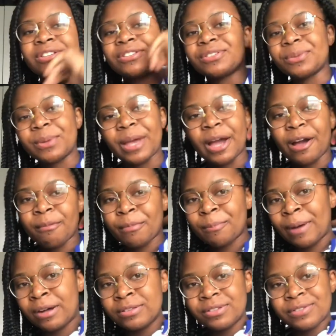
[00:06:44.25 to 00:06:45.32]
so yeah i'm
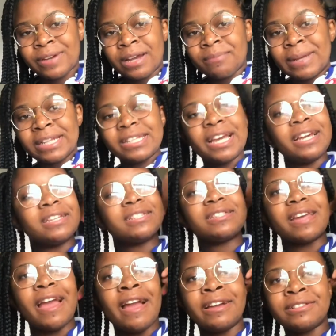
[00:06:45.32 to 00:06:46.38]
about to write my test
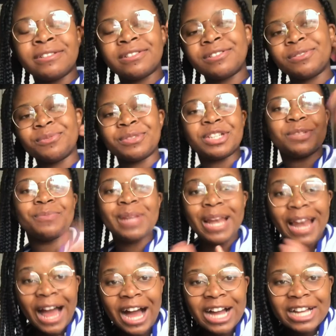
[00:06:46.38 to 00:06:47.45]
and wish me
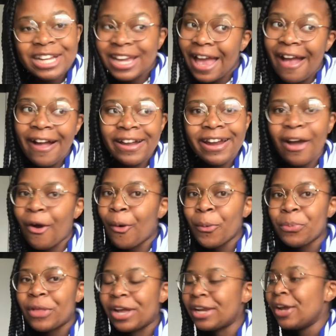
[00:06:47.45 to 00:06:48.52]
luck and i hope
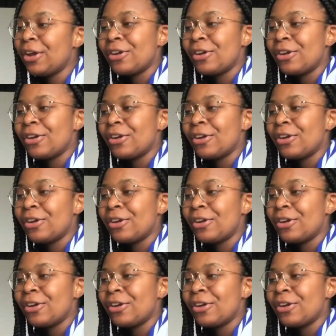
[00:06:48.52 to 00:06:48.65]
that